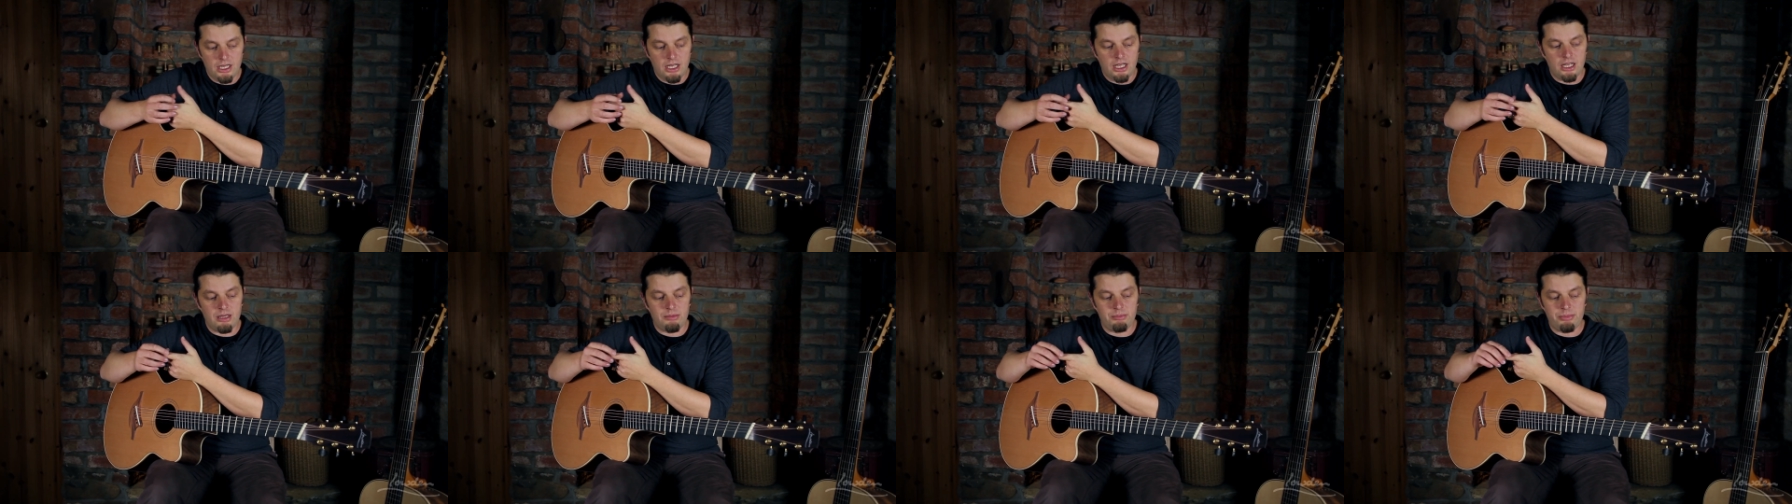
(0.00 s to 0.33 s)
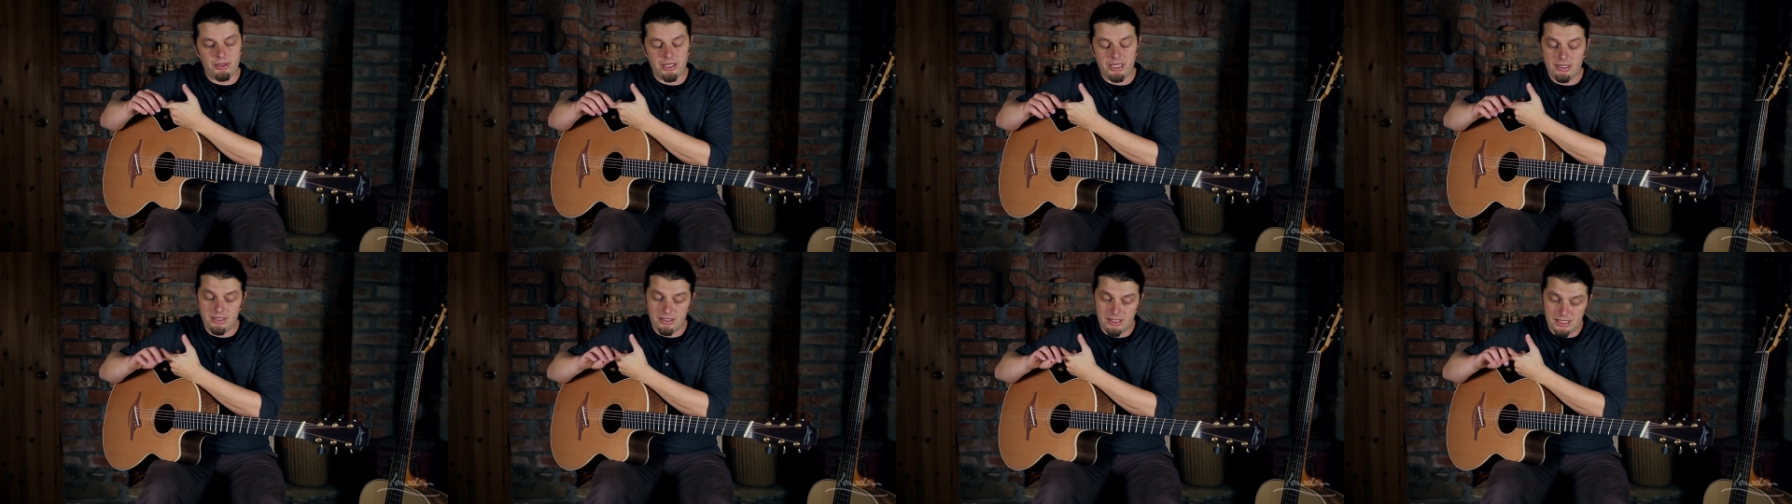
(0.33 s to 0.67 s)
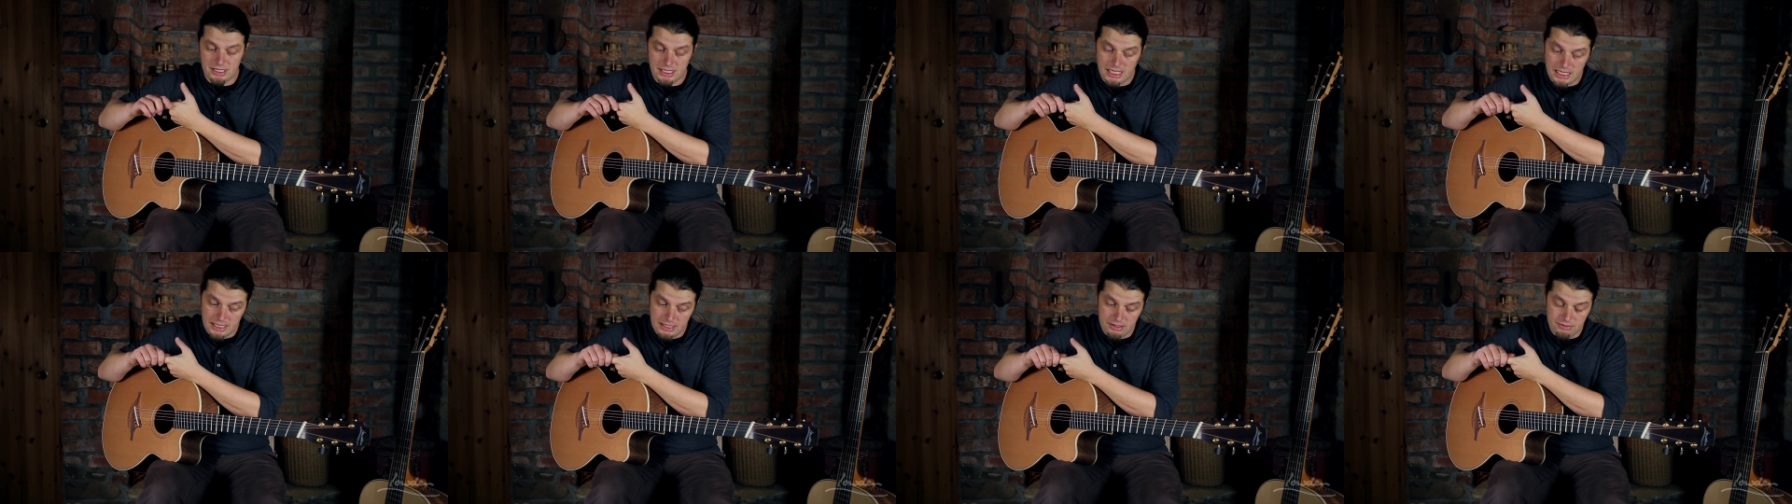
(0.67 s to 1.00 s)
And B, the
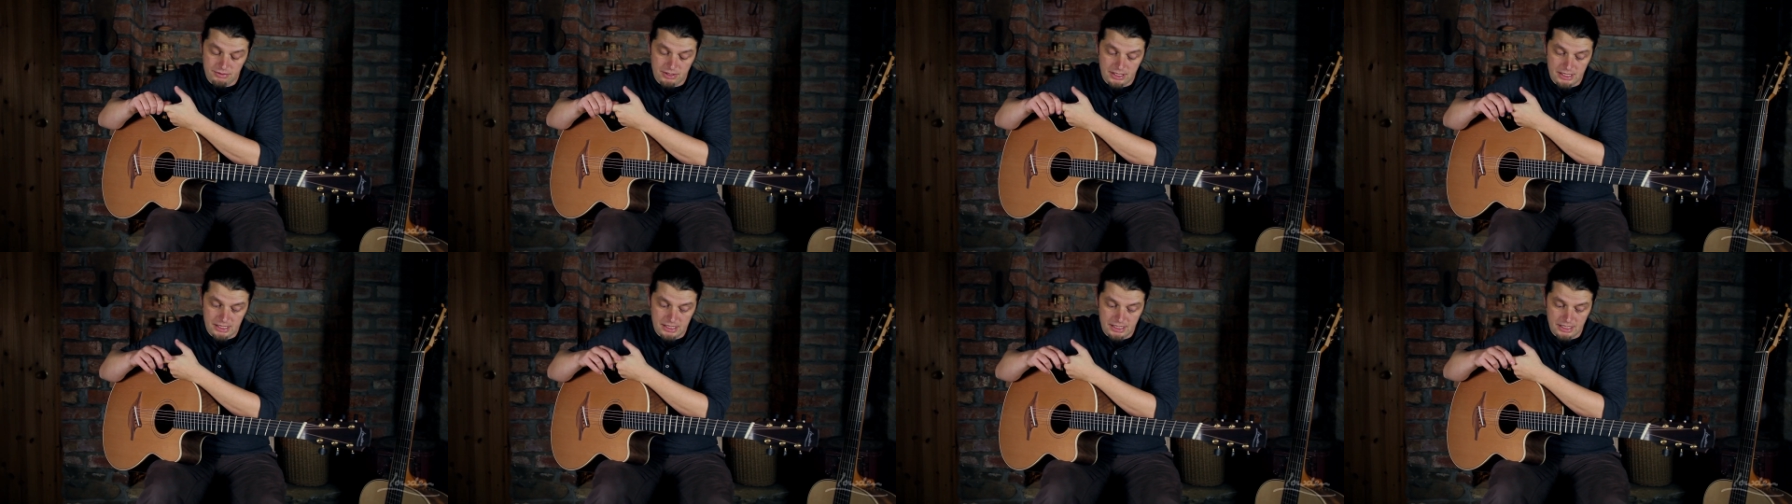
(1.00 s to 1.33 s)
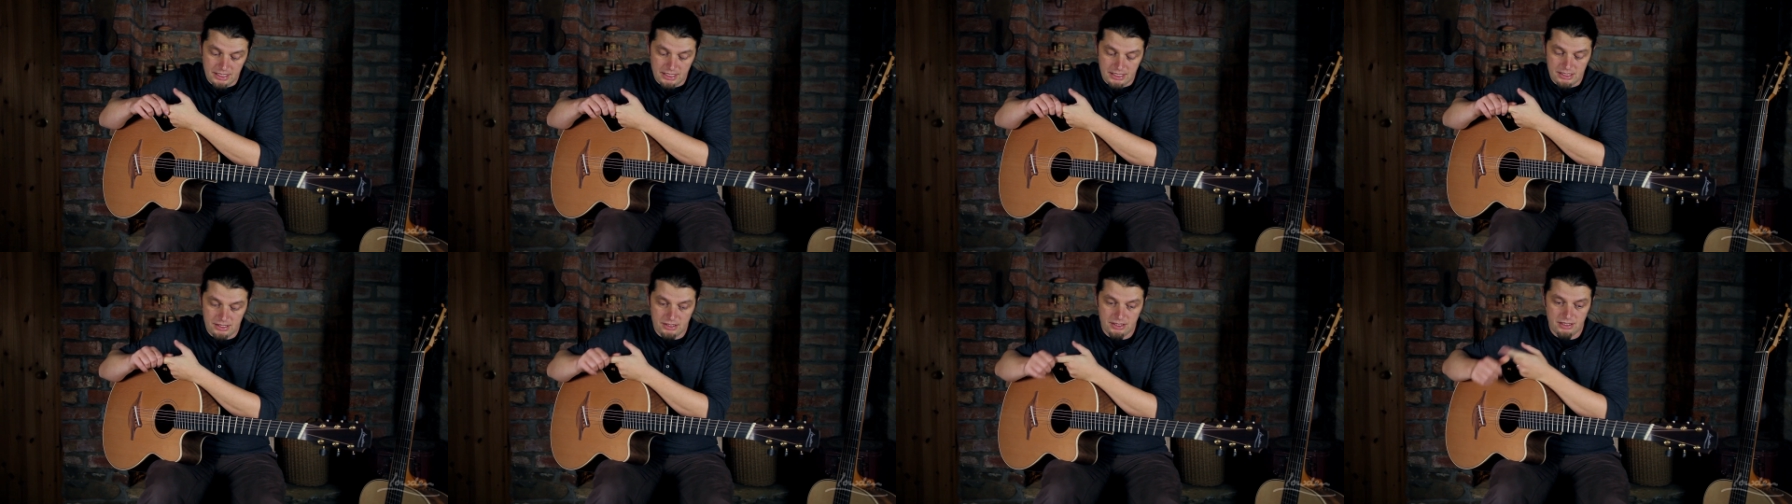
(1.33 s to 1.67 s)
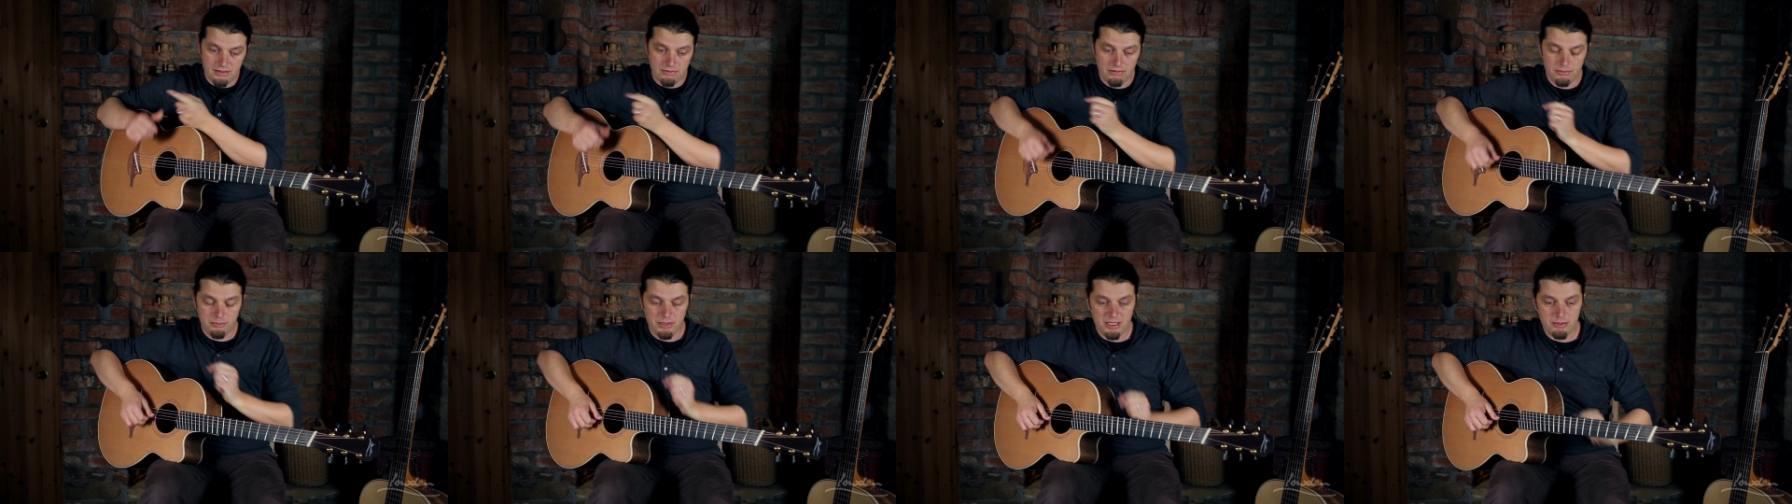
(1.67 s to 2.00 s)
second reasoning is to
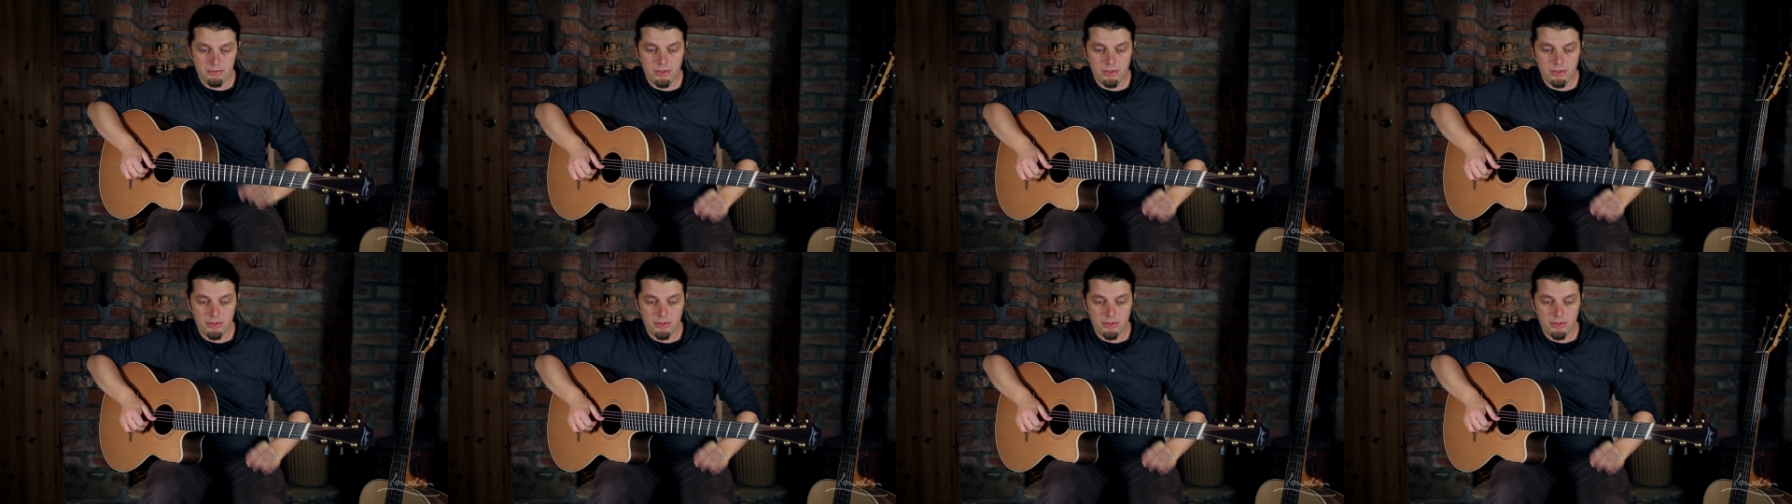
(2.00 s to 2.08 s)
give a bit